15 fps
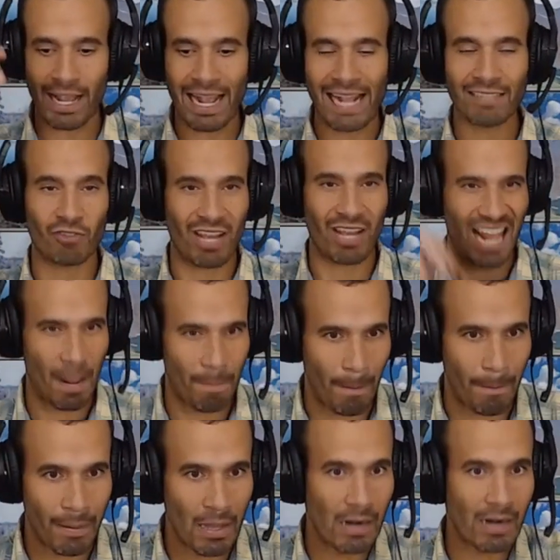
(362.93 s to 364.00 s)
the
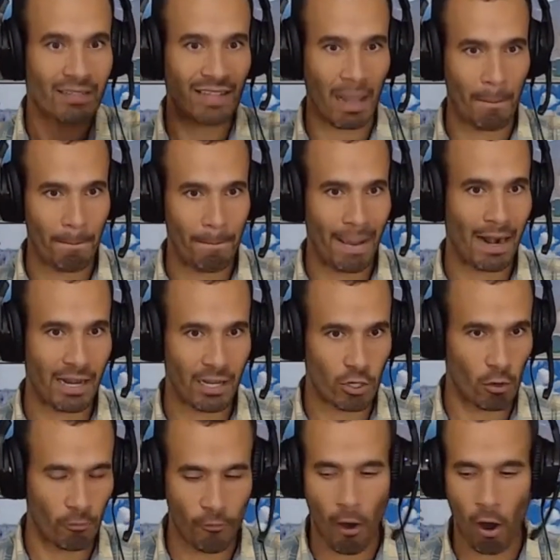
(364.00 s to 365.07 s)
capabilities embedded in your
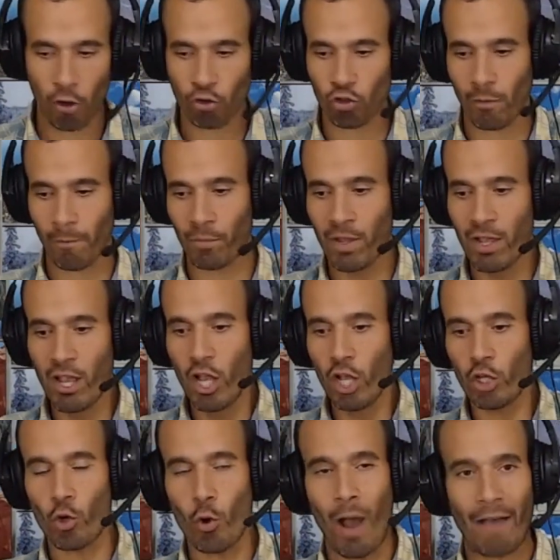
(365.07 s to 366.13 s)
function. You
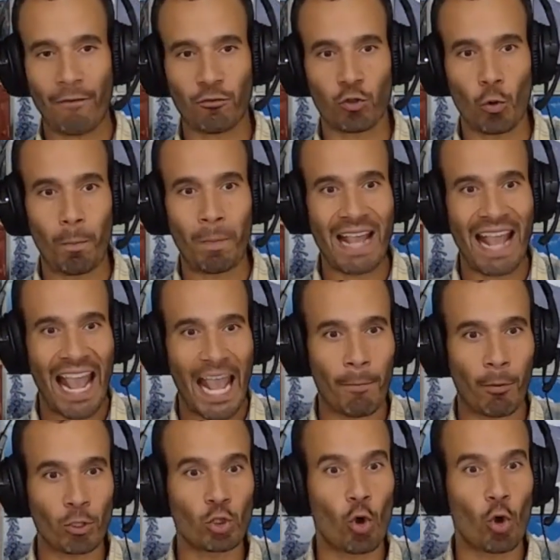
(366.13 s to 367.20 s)
have to be able to
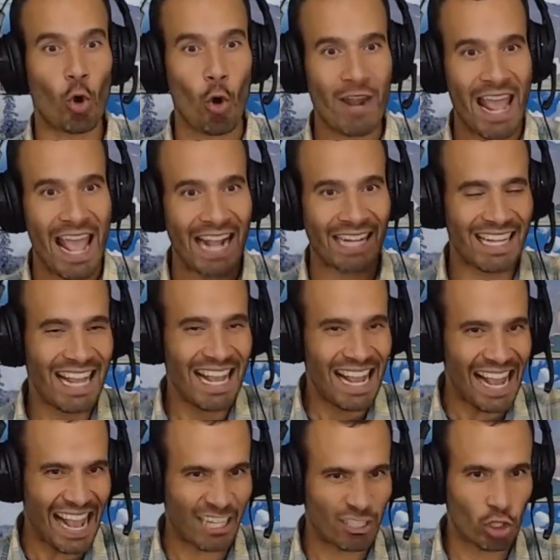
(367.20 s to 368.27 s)
connect
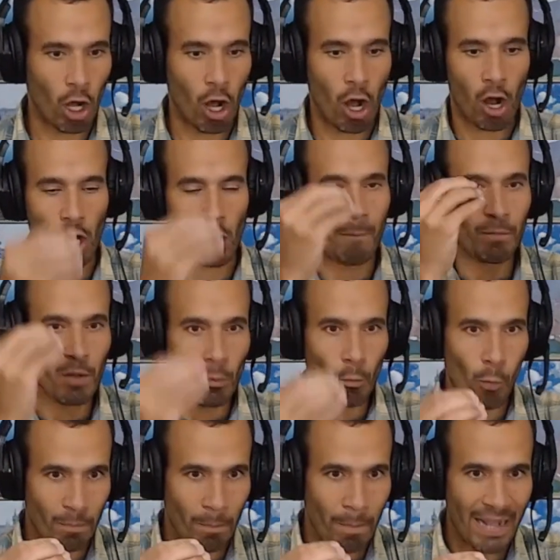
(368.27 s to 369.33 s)
HR with
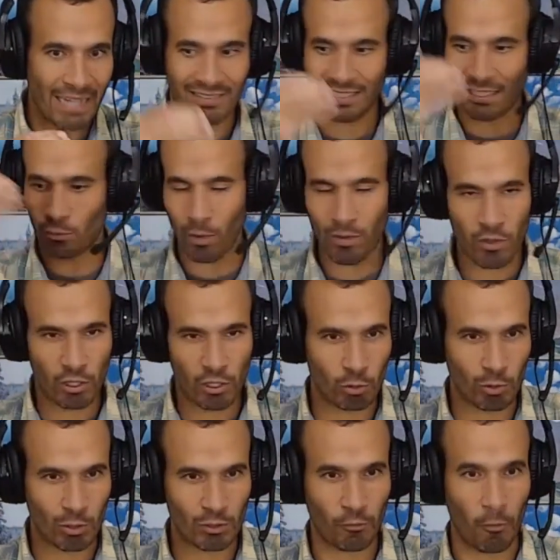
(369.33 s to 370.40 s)
business, with digital
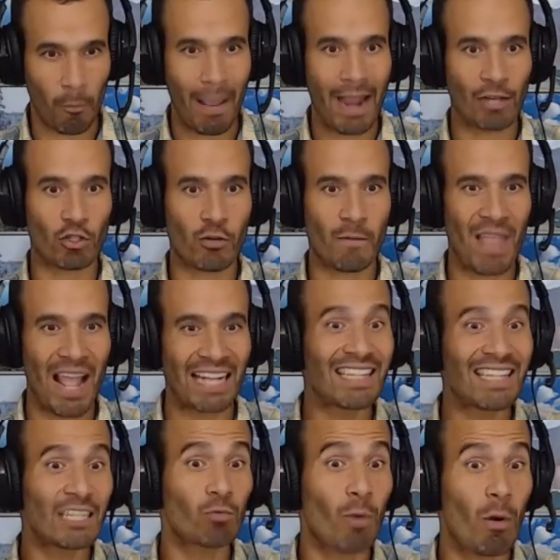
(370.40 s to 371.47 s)
transformation. And that's
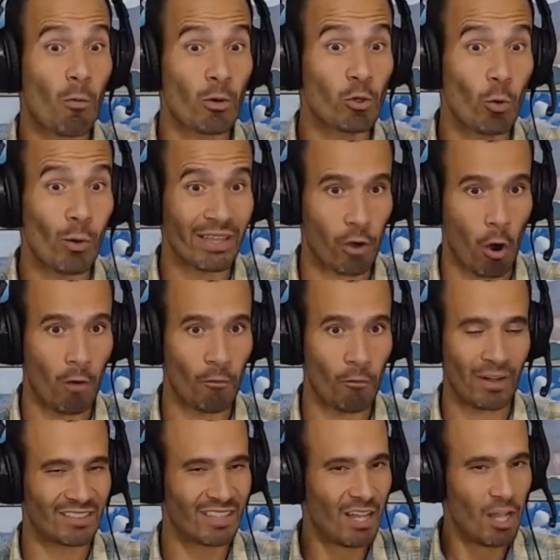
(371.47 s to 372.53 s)
what we do in the conference.
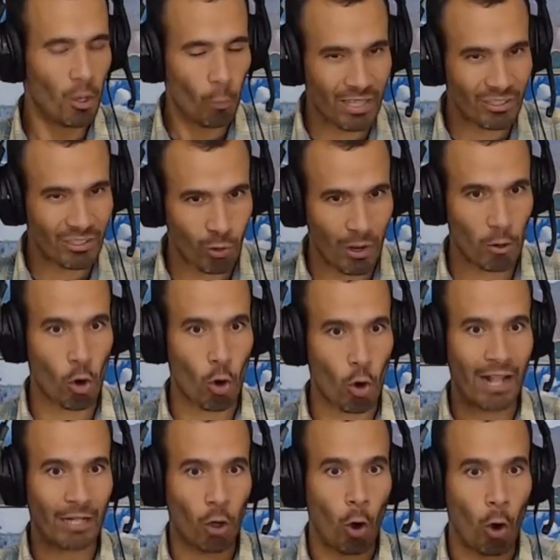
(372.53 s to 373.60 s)
We try to connect
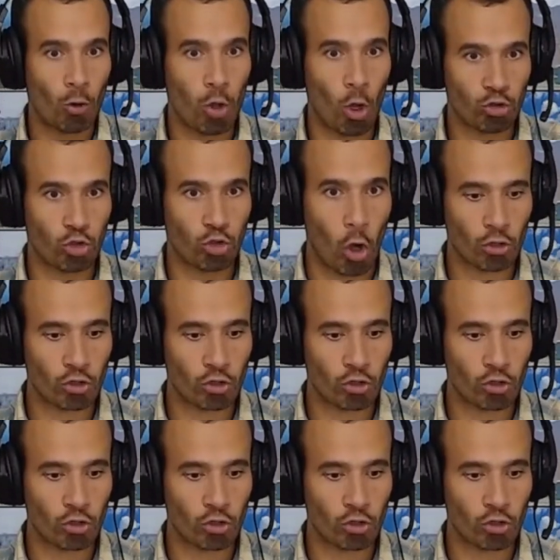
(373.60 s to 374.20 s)
all those dots